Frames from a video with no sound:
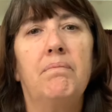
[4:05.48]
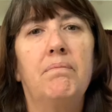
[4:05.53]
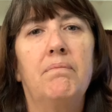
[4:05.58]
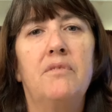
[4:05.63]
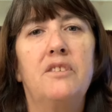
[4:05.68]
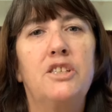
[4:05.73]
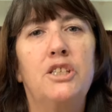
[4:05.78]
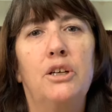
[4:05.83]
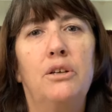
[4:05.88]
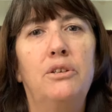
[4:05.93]

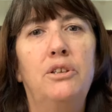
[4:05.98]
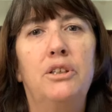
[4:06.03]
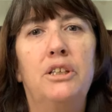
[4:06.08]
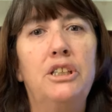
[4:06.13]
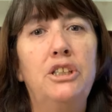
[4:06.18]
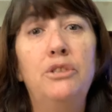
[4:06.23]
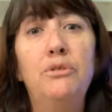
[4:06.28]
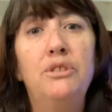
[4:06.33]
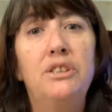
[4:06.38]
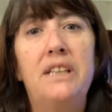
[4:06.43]
So you
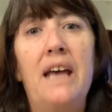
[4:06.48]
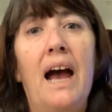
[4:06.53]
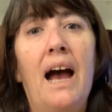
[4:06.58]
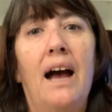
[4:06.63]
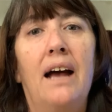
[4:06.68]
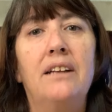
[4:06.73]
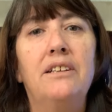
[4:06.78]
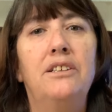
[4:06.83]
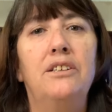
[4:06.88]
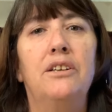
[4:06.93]
can use
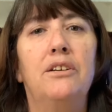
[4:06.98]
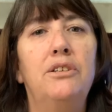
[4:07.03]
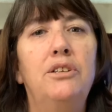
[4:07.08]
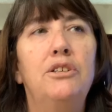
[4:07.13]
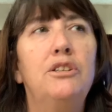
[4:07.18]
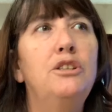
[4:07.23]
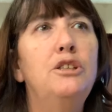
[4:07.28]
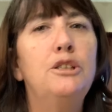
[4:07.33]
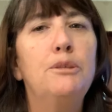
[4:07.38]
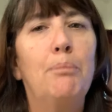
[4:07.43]
that, you
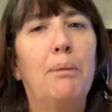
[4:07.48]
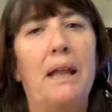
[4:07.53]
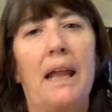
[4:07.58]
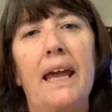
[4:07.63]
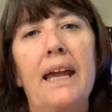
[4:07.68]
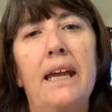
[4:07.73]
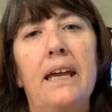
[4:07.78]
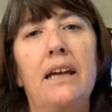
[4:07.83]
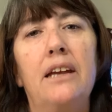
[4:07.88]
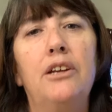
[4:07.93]
can use a
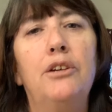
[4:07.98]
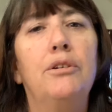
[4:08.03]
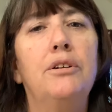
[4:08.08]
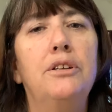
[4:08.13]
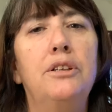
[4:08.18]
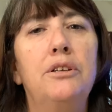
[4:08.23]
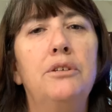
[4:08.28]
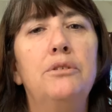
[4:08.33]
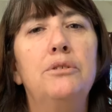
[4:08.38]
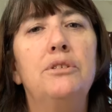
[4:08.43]
blanket, you
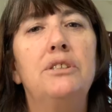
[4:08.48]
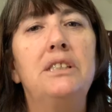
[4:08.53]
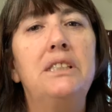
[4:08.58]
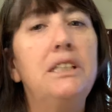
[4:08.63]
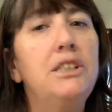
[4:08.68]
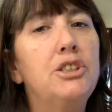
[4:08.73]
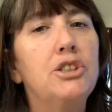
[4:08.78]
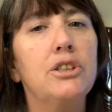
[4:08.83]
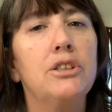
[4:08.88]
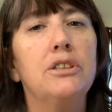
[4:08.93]
can use
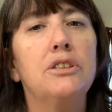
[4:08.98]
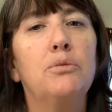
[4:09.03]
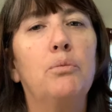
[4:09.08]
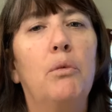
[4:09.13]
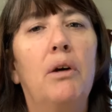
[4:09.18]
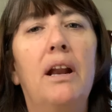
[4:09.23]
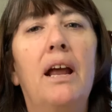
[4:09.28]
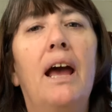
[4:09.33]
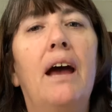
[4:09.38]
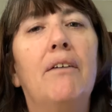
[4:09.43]
t-shirts,
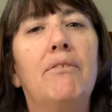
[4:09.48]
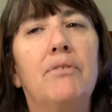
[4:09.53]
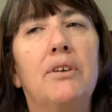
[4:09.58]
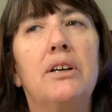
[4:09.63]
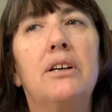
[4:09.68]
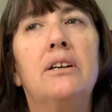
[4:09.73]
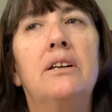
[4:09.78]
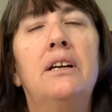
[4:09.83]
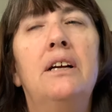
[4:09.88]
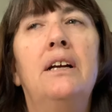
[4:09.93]

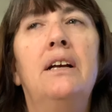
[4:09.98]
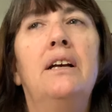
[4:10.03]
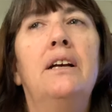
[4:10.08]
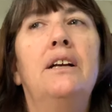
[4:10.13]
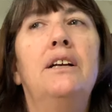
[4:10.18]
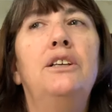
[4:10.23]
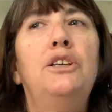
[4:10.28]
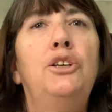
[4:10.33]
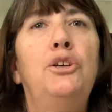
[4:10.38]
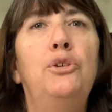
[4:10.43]
whatever
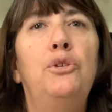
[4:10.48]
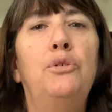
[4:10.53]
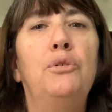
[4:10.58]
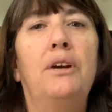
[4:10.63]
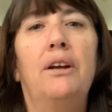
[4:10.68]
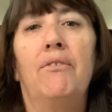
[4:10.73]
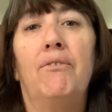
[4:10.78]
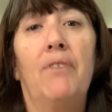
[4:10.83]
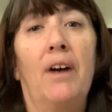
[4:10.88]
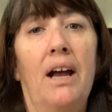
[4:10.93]
you
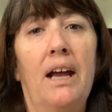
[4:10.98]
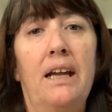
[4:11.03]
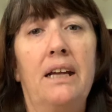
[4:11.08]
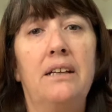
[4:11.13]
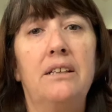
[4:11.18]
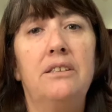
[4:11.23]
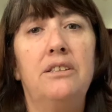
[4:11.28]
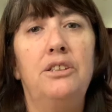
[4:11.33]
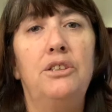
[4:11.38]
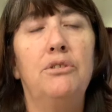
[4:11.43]
can
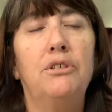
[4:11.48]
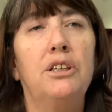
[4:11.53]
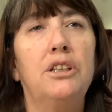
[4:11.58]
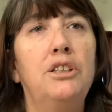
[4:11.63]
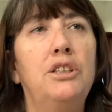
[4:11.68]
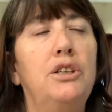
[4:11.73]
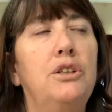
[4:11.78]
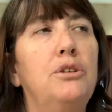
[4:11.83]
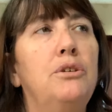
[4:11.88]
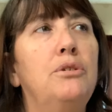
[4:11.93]
find. You
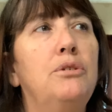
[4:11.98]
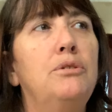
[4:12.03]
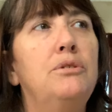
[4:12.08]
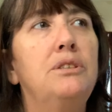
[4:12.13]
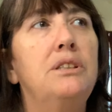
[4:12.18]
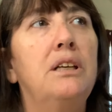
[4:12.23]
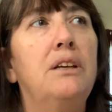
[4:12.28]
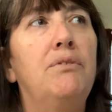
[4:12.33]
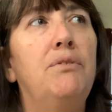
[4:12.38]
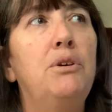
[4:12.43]
can
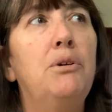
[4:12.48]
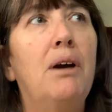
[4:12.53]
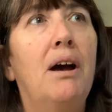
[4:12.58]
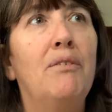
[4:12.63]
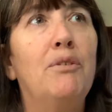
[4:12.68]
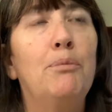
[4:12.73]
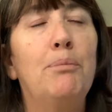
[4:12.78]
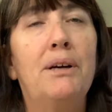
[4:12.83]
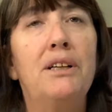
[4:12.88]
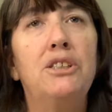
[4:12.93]
use, if you
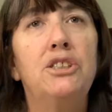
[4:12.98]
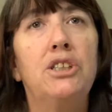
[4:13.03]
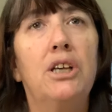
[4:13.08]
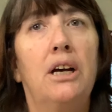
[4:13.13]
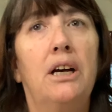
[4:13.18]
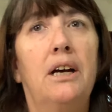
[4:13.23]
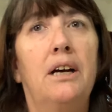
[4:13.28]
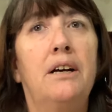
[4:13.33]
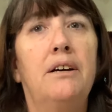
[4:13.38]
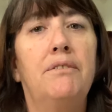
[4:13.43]
have a bunch
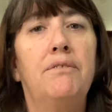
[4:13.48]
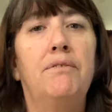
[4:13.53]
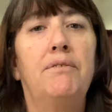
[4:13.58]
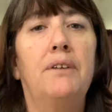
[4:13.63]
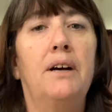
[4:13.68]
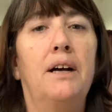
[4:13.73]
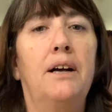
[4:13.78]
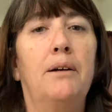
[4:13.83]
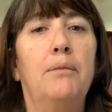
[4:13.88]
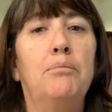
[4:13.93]
of
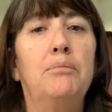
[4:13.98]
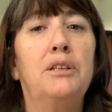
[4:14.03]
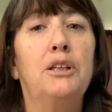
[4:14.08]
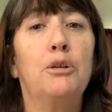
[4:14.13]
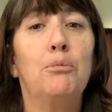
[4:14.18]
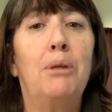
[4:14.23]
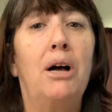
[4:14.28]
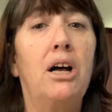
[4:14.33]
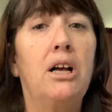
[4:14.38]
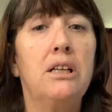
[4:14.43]

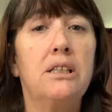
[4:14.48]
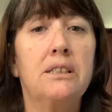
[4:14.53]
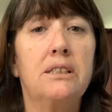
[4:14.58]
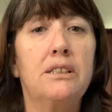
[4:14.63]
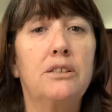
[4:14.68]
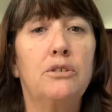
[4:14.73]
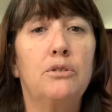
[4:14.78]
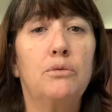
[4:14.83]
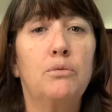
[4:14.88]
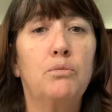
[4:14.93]
little balls,
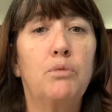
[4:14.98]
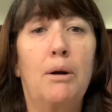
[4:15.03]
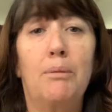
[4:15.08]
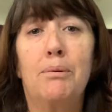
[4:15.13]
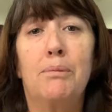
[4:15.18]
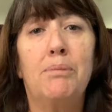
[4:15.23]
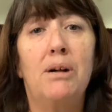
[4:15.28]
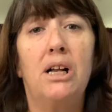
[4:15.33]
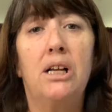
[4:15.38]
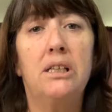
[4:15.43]
little
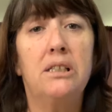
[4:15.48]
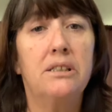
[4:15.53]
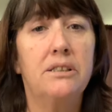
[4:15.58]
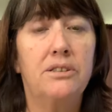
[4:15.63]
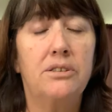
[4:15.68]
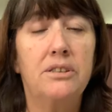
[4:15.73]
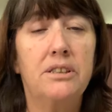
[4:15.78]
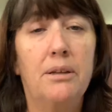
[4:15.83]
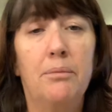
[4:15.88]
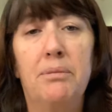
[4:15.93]
rubber
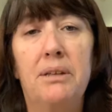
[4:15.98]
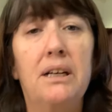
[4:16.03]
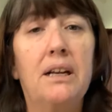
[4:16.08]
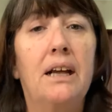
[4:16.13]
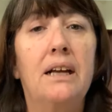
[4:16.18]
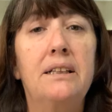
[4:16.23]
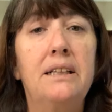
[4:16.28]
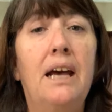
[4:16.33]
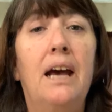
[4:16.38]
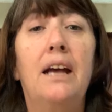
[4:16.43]
balls or something
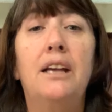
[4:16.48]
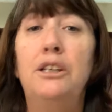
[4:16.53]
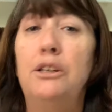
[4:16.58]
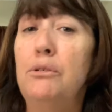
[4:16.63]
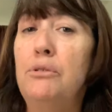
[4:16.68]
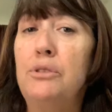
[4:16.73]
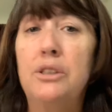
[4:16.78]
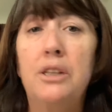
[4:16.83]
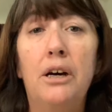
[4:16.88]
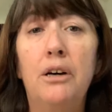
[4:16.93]
like that,
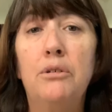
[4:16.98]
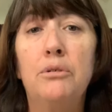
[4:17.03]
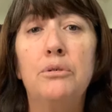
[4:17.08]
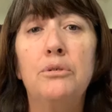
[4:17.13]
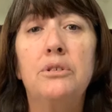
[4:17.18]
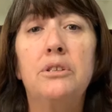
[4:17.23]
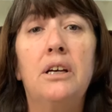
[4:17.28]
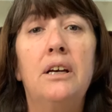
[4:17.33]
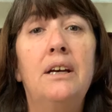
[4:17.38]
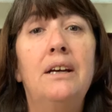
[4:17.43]
use
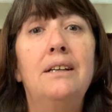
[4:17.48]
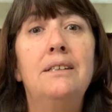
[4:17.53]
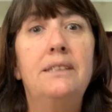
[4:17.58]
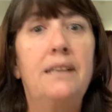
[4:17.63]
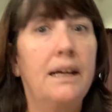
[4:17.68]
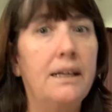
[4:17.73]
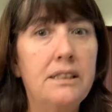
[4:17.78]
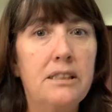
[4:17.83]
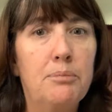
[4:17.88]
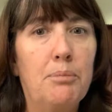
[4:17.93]
those,
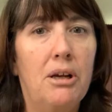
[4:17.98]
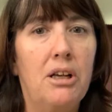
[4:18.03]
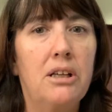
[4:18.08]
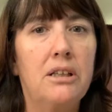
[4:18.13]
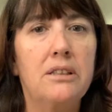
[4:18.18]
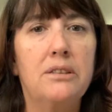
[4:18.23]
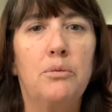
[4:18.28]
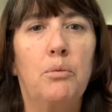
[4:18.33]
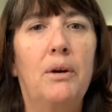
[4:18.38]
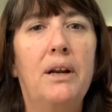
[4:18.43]
tennis
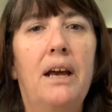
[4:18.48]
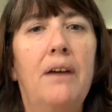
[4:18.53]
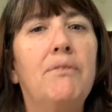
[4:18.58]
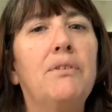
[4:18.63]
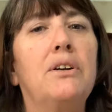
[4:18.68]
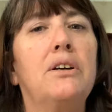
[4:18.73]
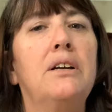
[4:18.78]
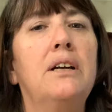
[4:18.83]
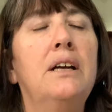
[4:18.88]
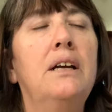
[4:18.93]
balls,
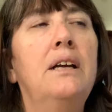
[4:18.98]
whatever